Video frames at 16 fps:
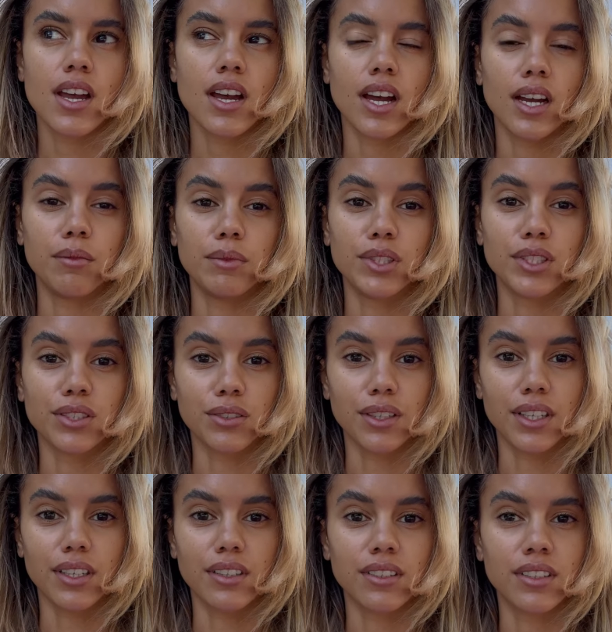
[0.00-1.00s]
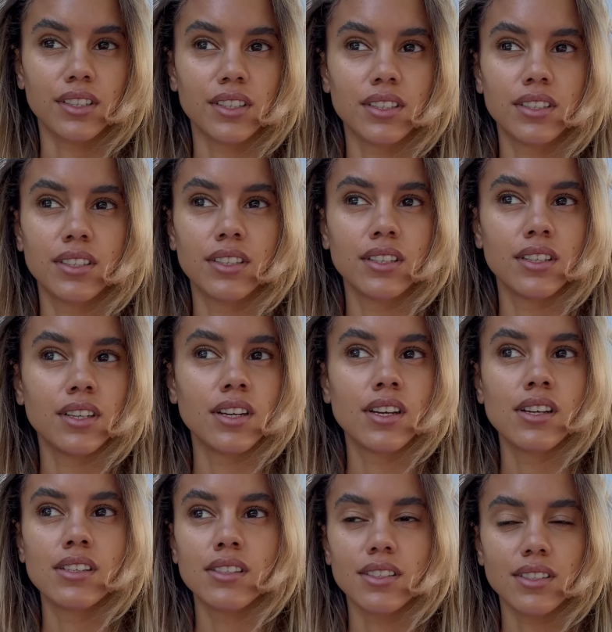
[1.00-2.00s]
I'm enjoying
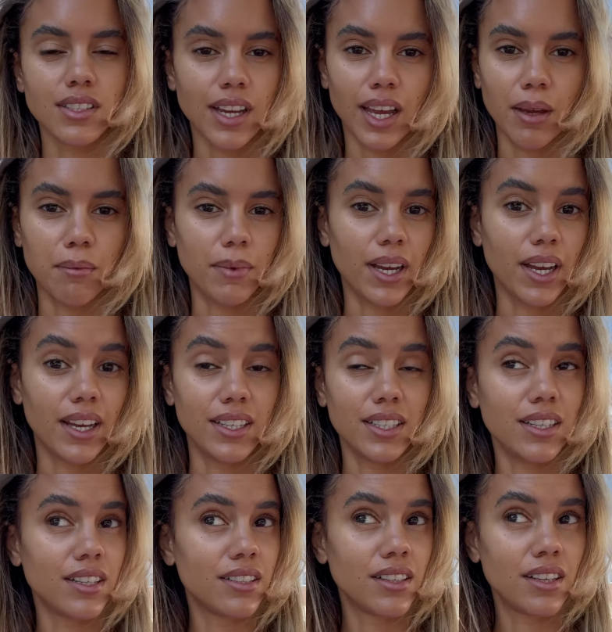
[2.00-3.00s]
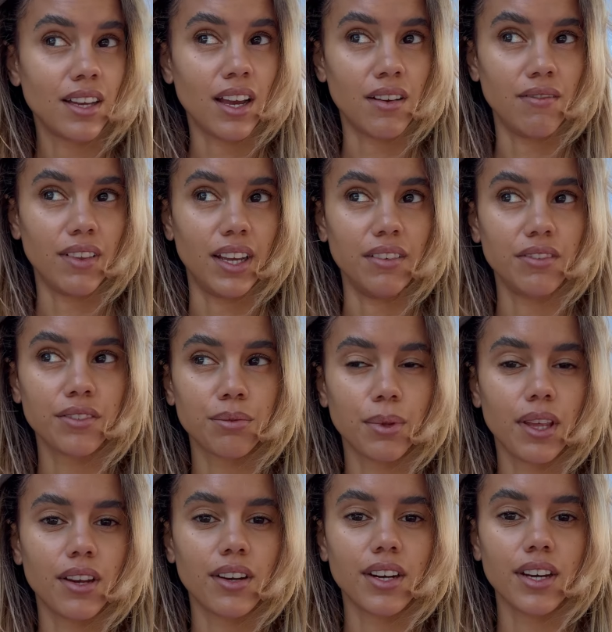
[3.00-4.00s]
the time I have left with
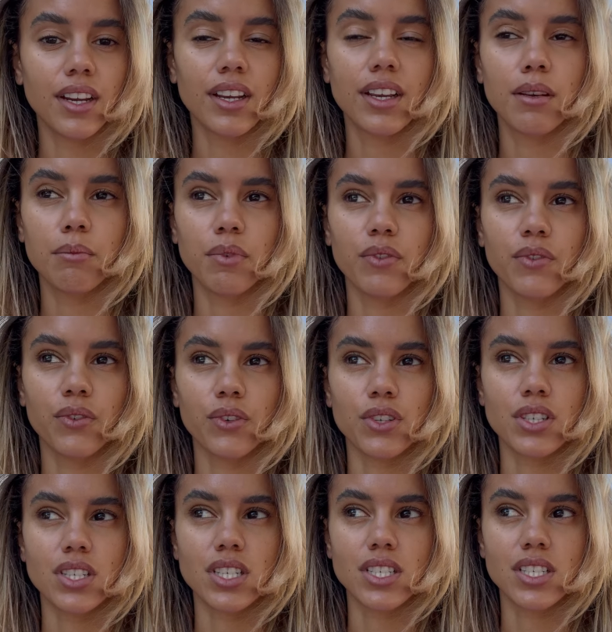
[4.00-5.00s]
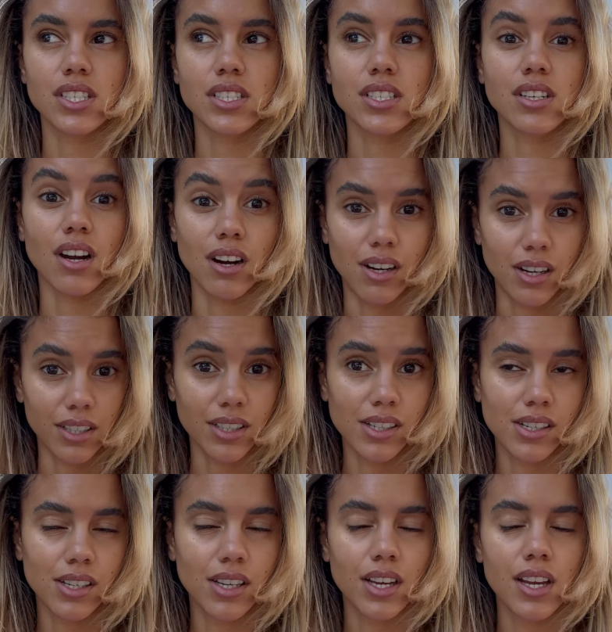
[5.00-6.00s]
her before she's gone.
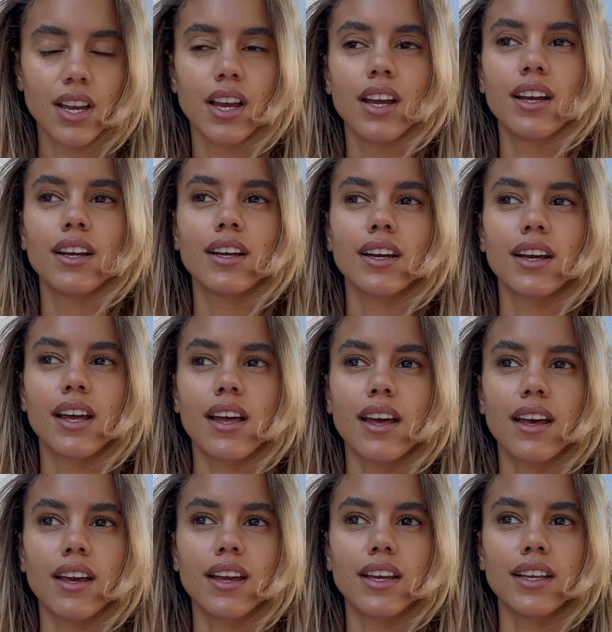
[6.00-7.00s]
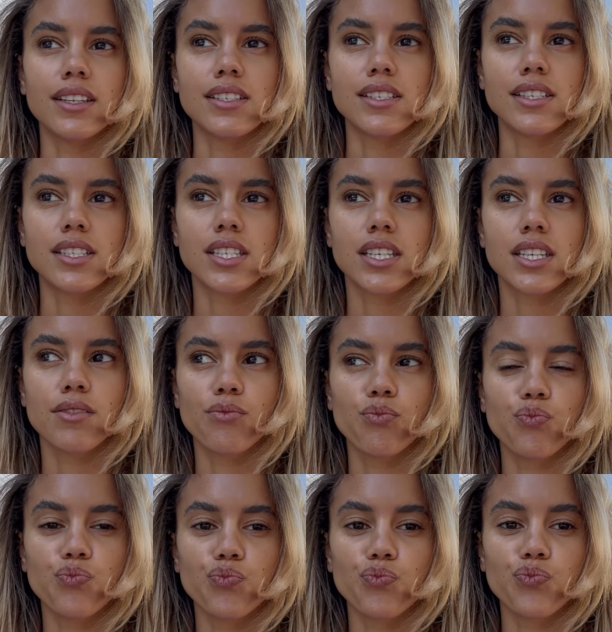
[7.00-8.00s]
And
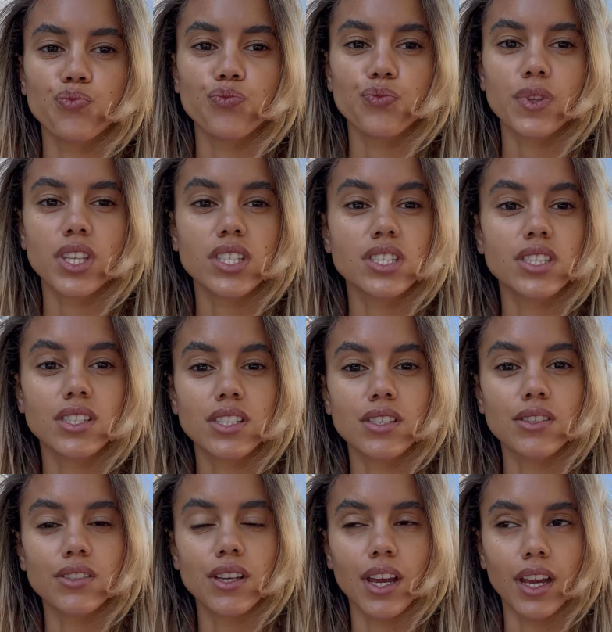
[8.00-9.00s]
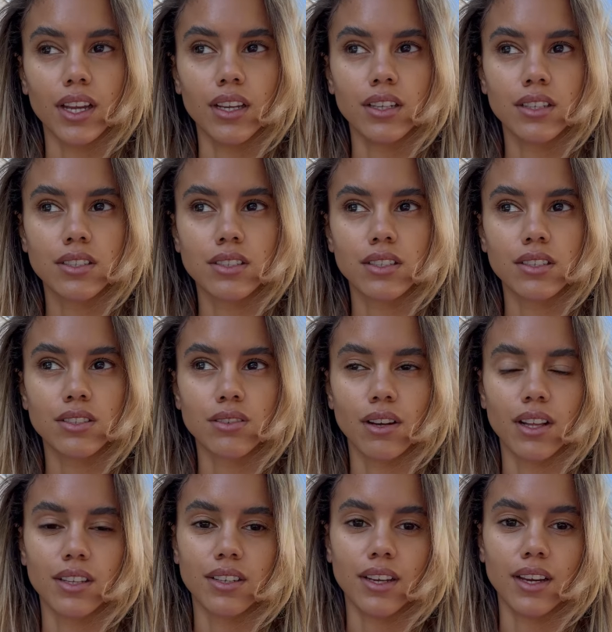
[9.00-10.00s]
tonight Joel
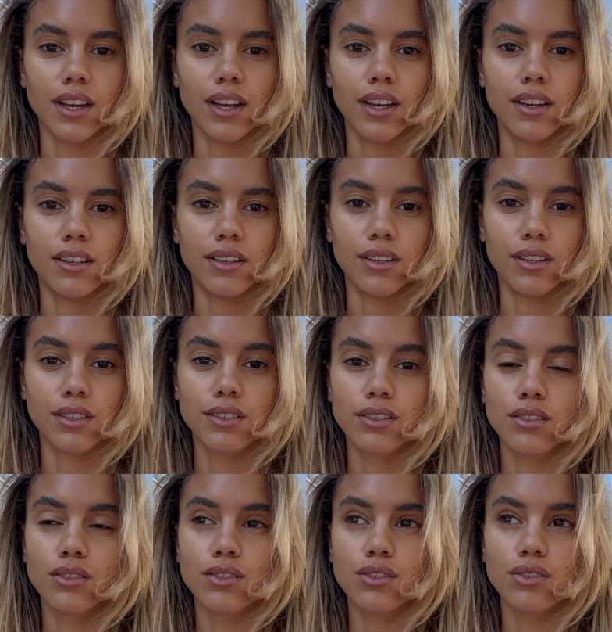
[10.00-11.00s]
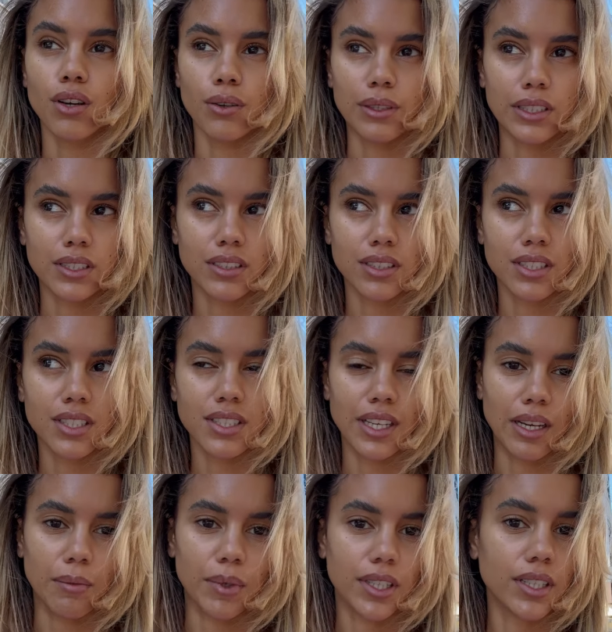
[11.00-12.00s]
and I are going to the
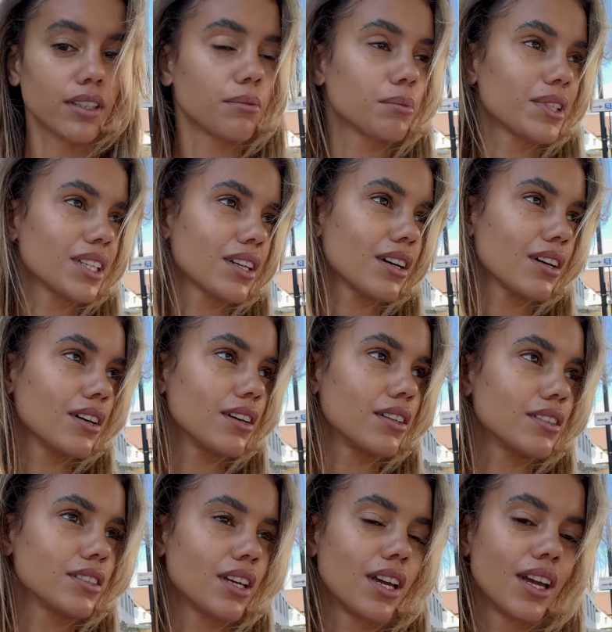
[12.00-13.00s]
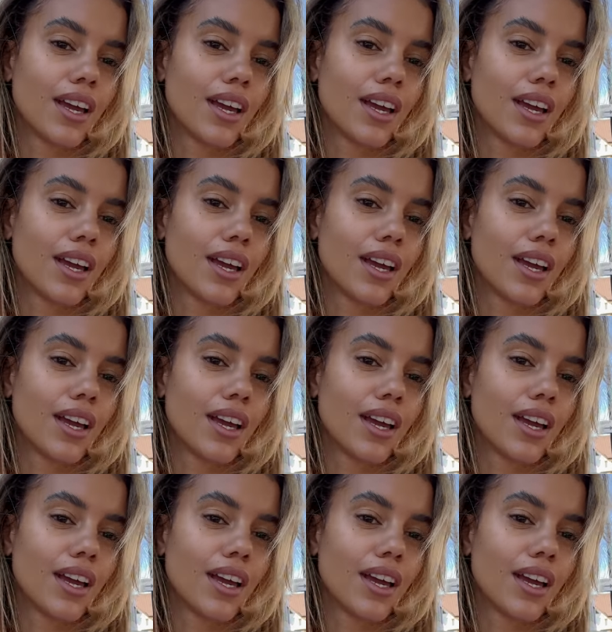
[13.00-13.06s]
cinema because